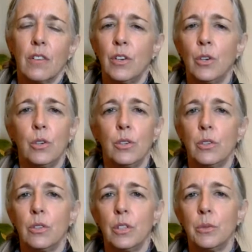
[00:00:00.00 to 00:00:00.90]
who
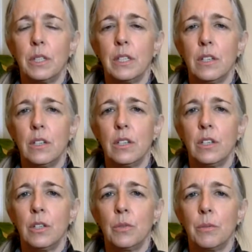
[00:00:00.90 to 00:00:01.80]
you
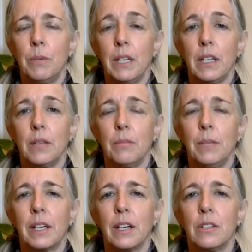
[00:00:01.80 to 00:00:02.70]
would be,
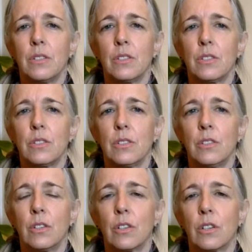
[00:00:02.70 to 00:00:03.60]
because
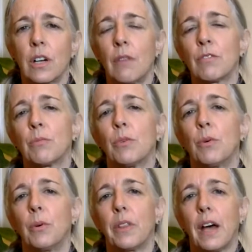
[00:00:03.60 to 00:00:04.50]
you're
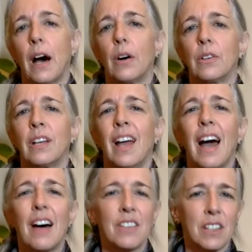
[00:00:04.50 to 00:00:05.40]
comfortable without
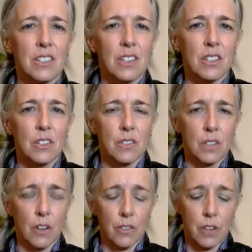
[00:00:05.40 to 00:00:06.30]
having the sense of
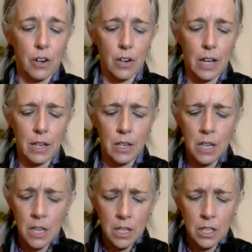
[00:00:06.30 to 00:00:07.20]
self there. And
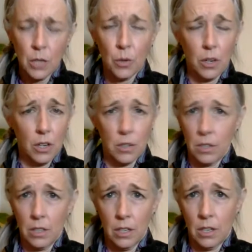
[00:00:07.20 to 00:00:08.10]
you
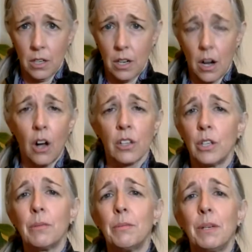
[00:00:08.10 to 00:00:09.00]
all
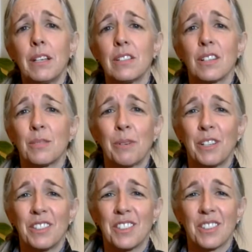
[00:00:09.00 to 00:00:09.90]
human beings
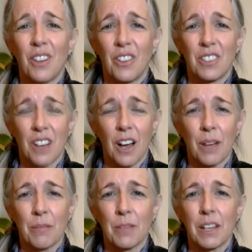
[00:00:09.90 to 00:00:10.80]
experience this all the time,
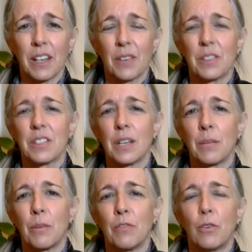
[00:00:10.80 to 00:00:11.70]
like I was saying
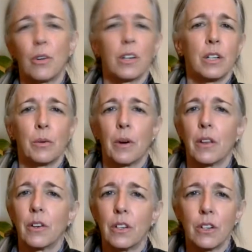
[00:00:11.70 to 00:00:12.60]
before.
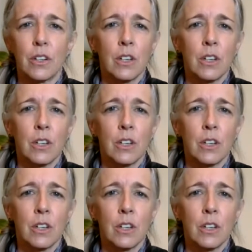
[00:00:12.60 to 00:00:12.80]
Whether you're